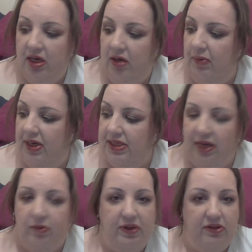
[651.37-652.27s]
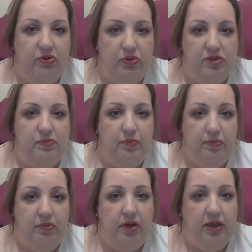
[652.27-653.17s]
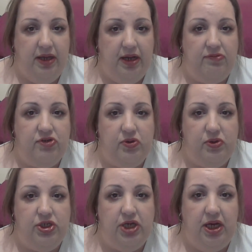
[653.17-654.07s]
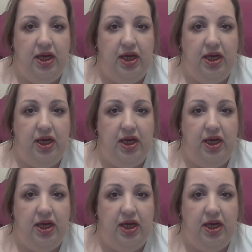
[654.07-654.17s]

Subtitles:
Whereas like with those that I've showed you,